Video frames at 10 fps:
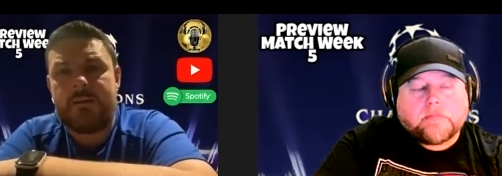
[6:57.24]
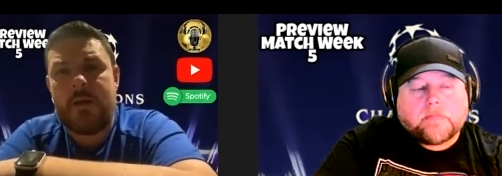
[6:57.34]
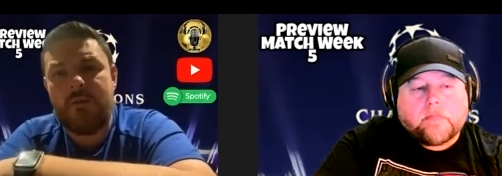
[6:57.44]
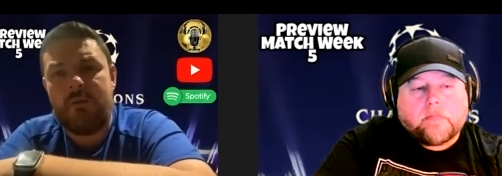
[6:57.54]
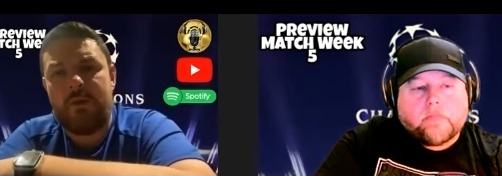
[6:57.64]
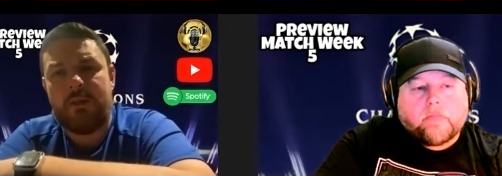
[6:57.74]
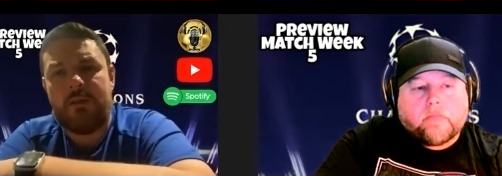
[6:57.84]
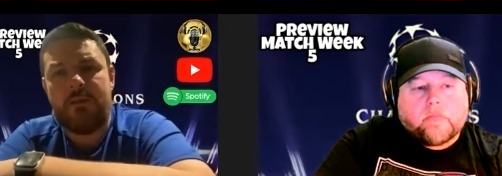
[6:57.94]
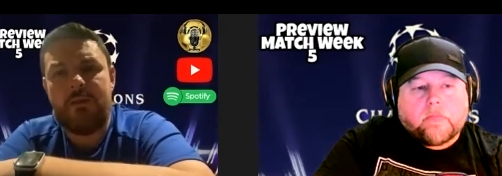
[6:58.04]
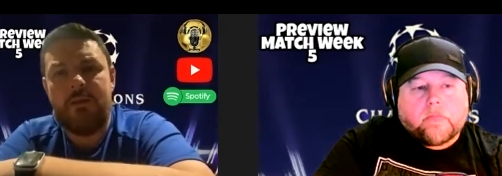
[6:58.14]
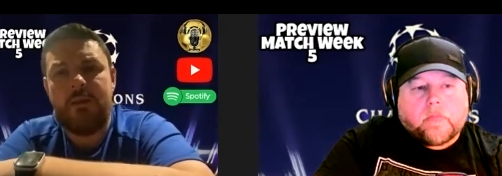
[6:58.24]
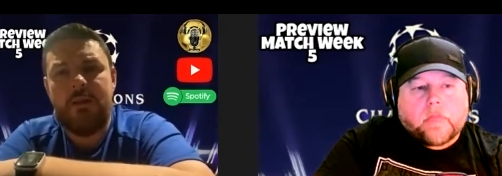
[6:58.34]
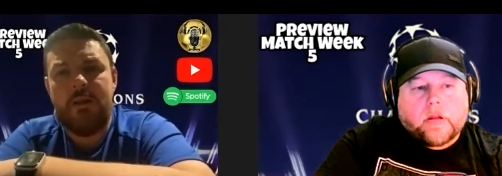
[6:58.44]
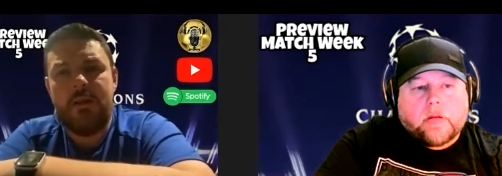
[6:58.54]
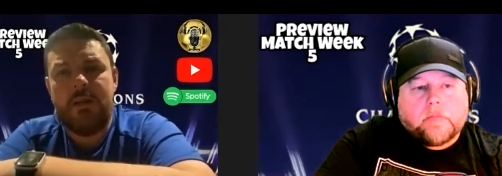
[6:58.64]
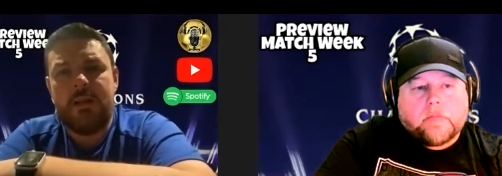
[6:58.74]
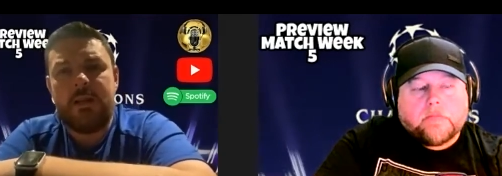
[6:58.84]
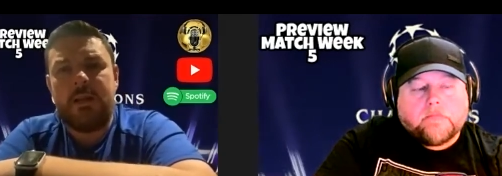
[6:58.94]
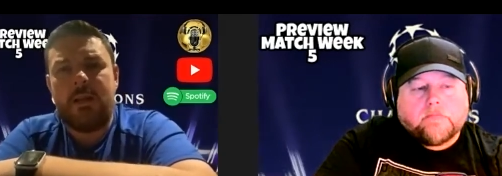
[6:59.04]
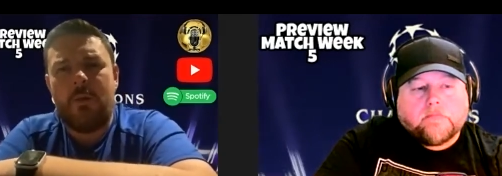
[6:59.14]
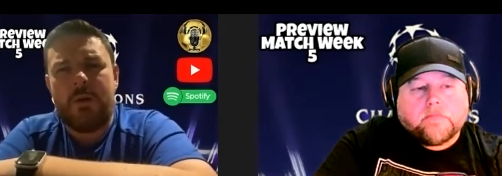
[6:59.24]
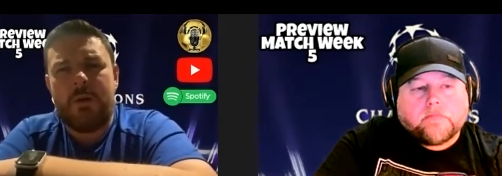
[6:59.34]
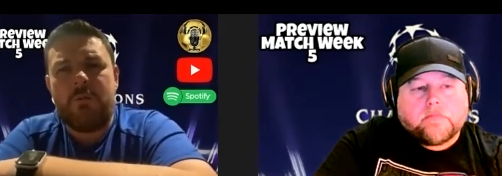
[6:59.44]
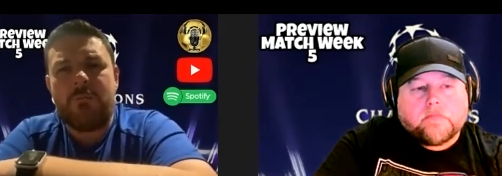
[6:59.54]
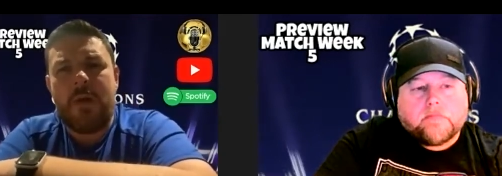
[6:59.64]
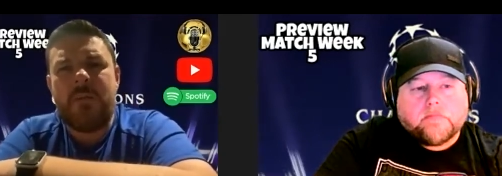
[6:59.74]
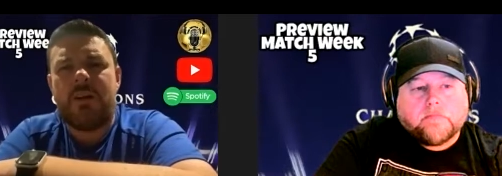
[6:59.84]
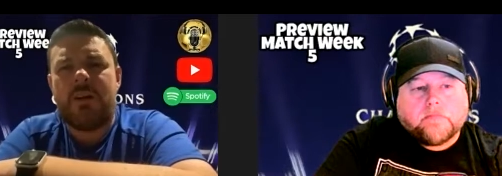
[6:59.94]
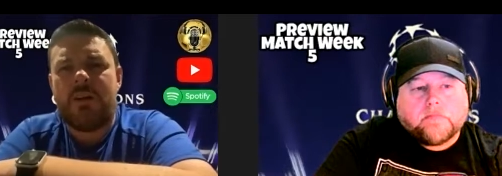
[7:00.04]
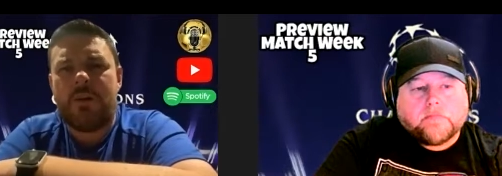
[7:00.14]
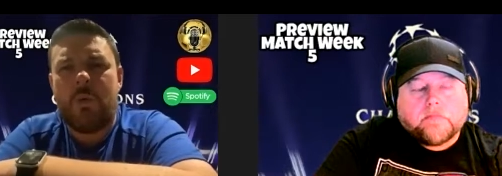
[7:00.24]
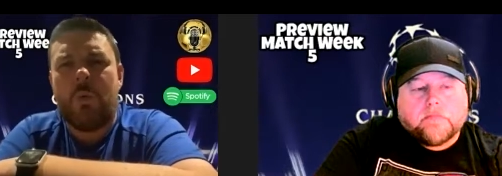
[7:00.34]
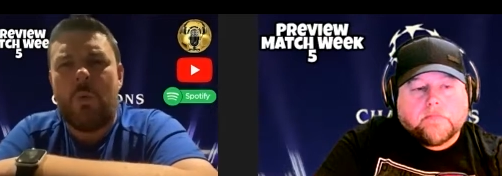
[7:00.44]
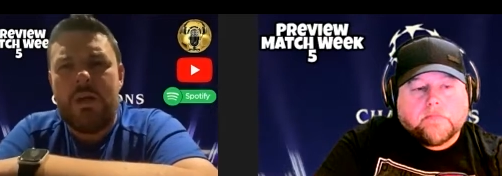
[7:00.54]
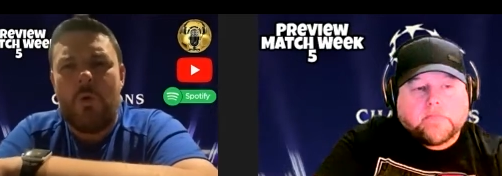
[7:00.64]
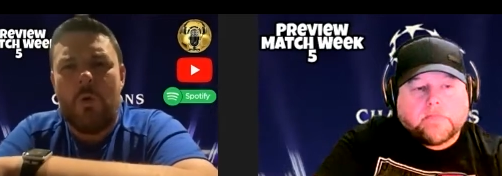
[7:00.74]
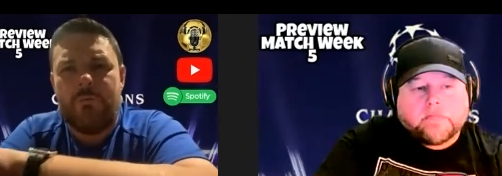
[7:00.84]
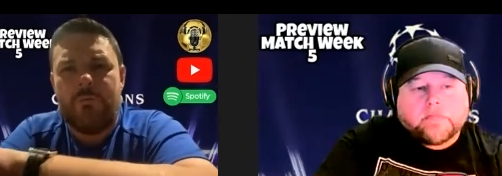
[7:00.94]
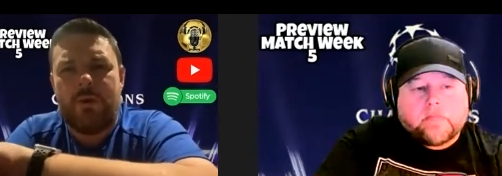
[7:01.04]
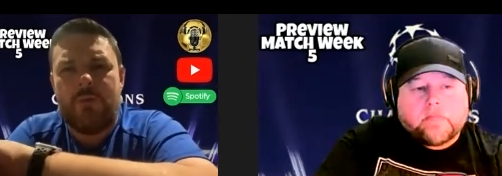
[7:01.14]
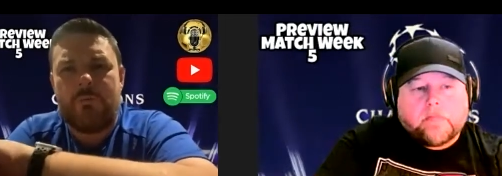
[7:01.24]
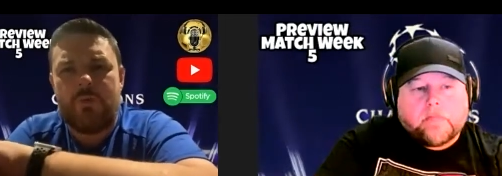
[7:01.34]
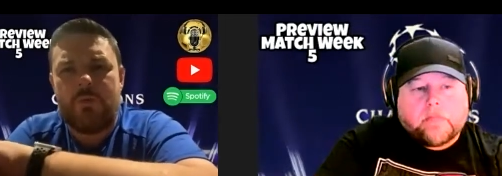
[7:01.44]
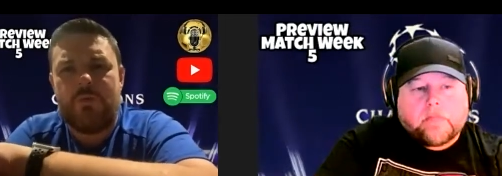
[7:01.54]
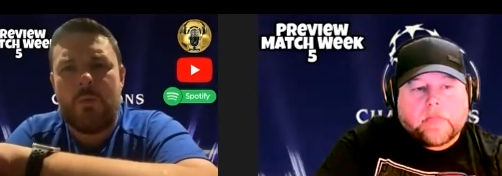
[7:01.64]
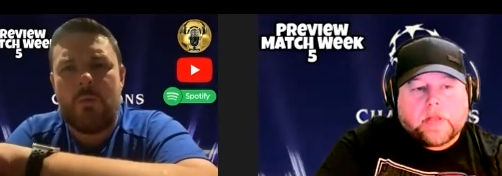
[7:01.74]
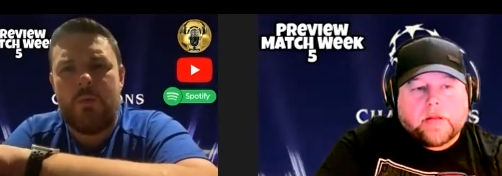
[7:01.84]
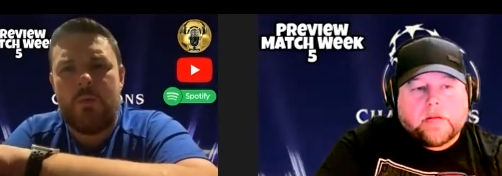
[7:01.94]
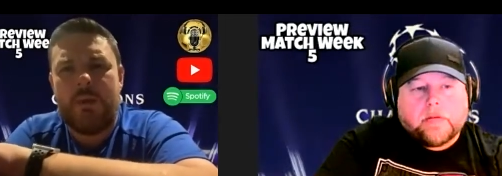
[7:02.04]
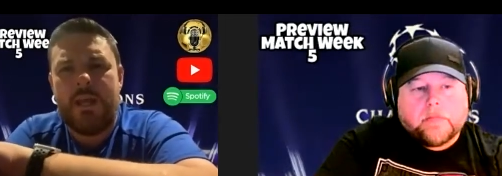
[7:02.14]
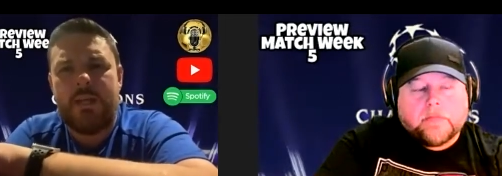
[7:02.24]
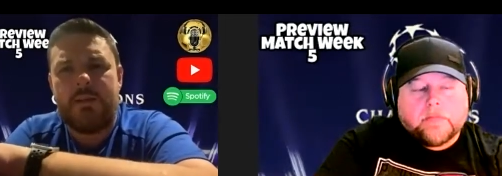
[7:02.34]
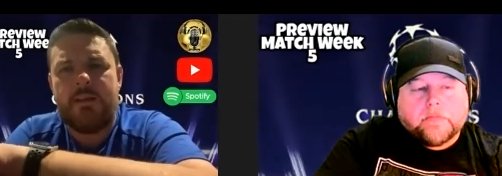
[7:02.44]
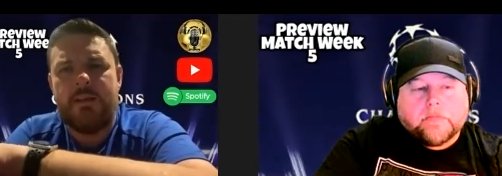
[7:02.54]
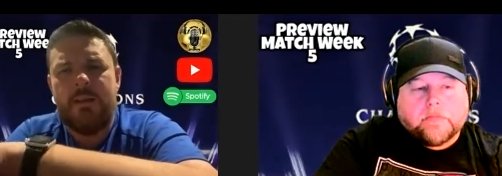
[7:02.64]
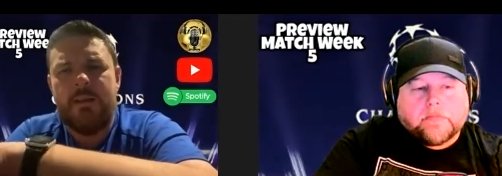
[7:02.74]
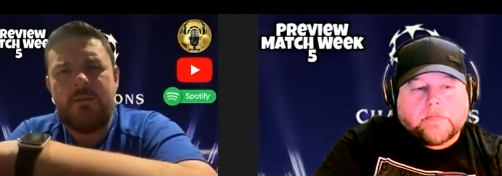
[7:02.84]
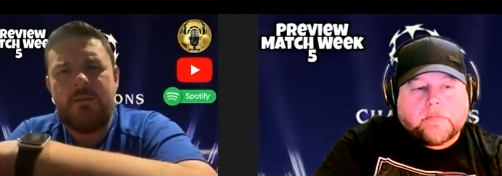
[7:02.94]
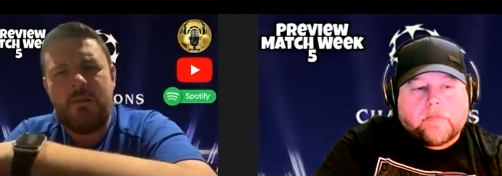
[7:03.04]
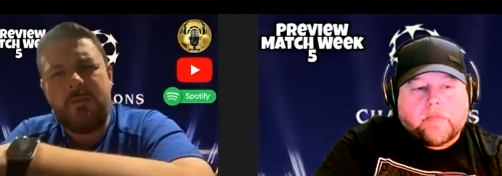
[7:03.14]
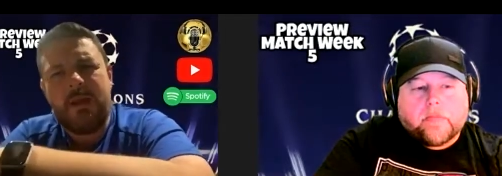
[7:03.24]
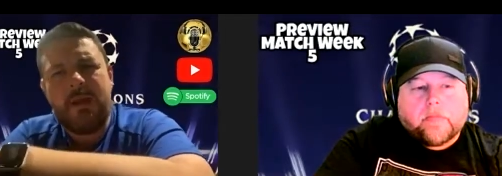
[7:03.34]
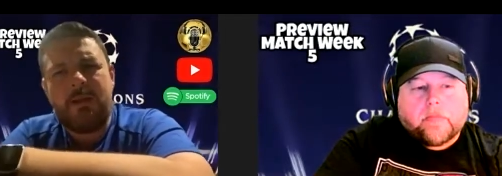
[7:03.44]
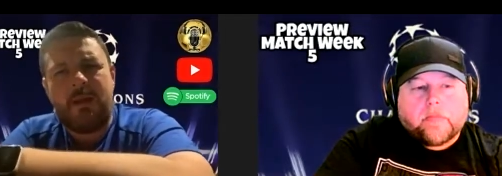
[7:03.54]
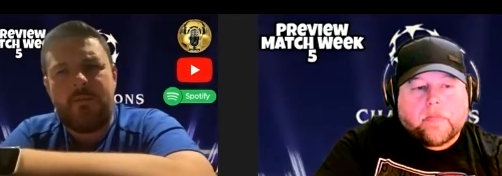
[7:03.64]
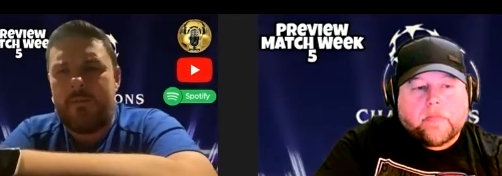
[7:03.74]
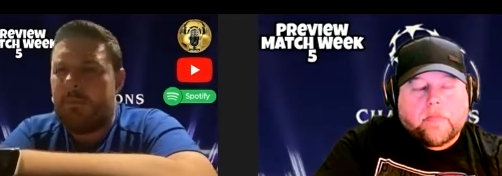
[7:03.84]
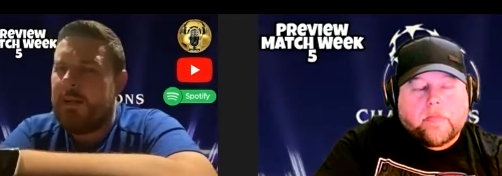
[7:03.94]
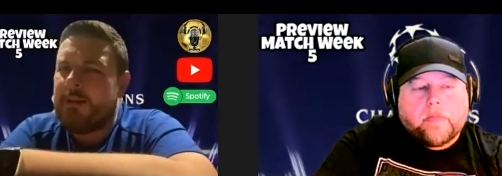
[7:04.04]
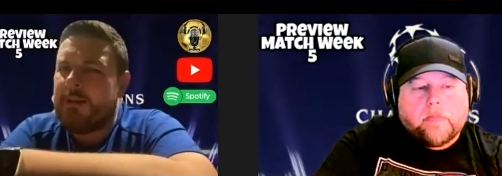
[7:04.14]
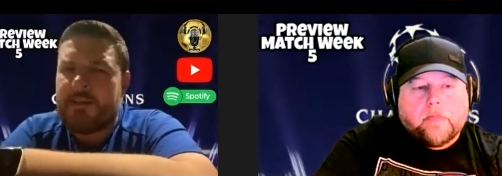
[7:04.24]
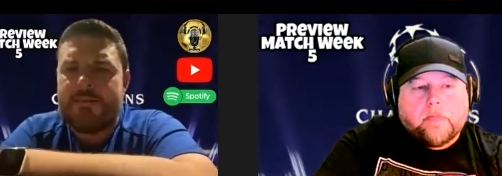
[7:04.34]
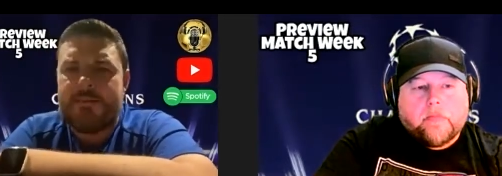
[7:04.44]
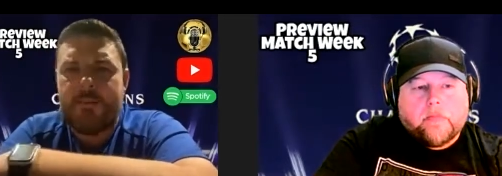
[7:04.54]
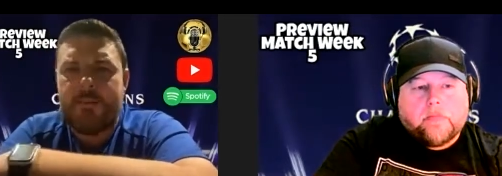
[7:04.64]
Speaker 1: semi final you know, because maybe they're not quite up for it as much as they would be. And do you know what I mean? Because when you're at that semi